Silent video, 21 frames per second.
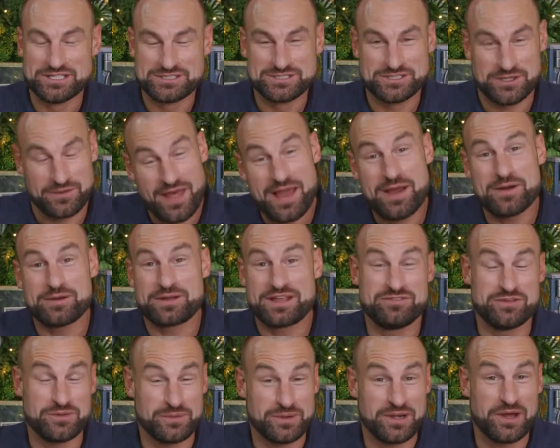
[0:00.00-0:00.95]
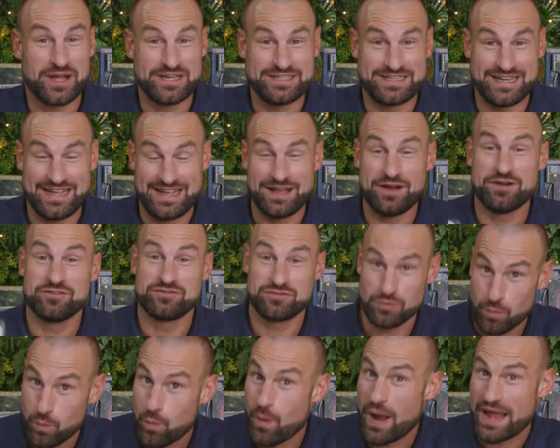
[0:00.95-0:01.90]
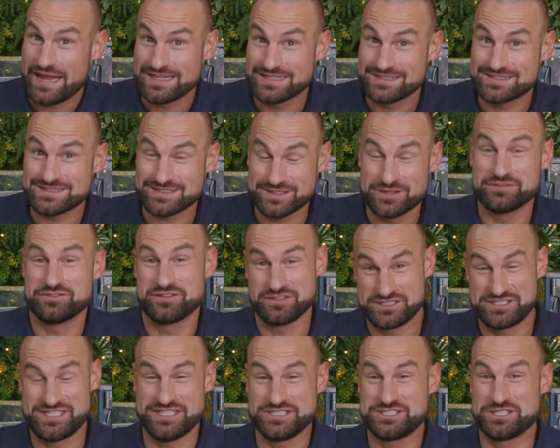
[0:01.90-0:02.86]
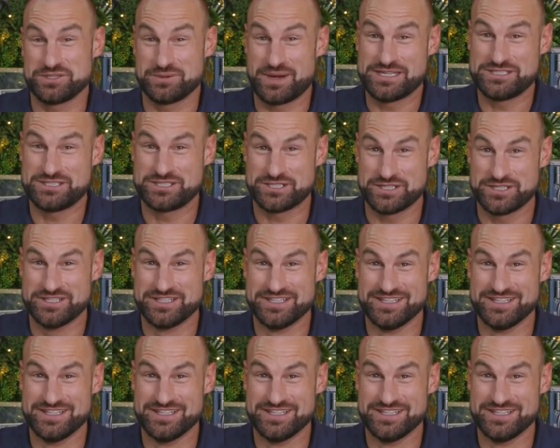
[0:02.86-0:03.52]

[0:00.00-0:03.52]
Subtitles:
So that'll give you an idea of the weight of the situation.